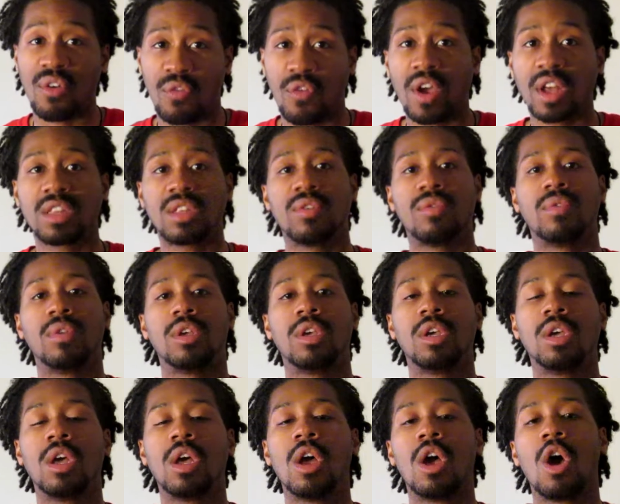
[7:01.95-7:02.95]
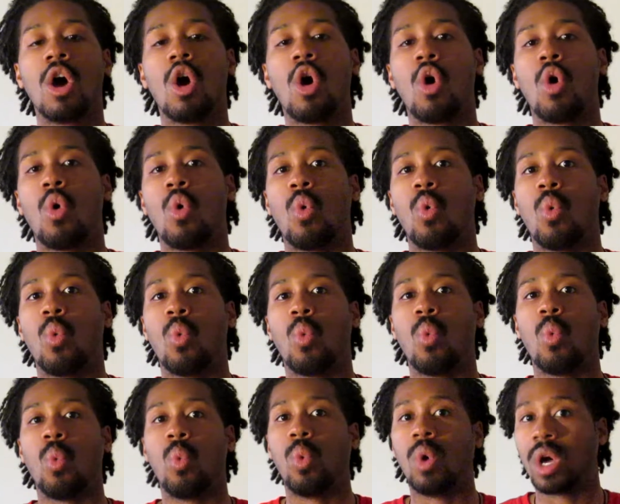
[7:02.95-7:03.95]
effectively
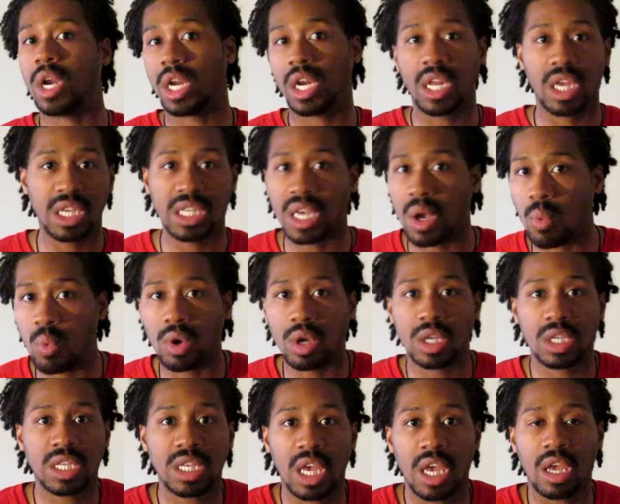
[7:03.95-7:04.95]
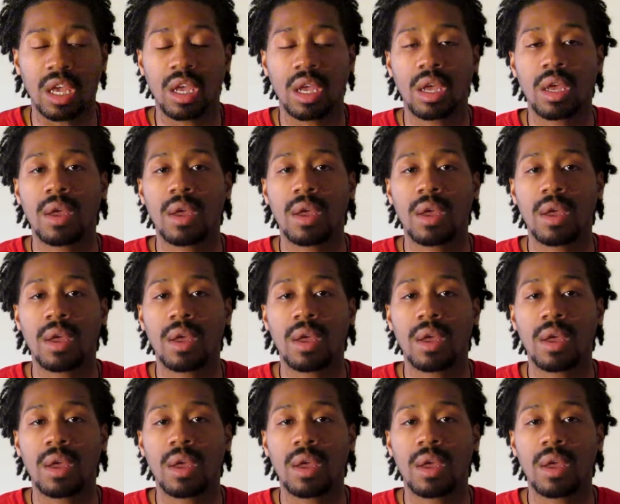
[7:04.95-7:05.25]
what it is I want to say.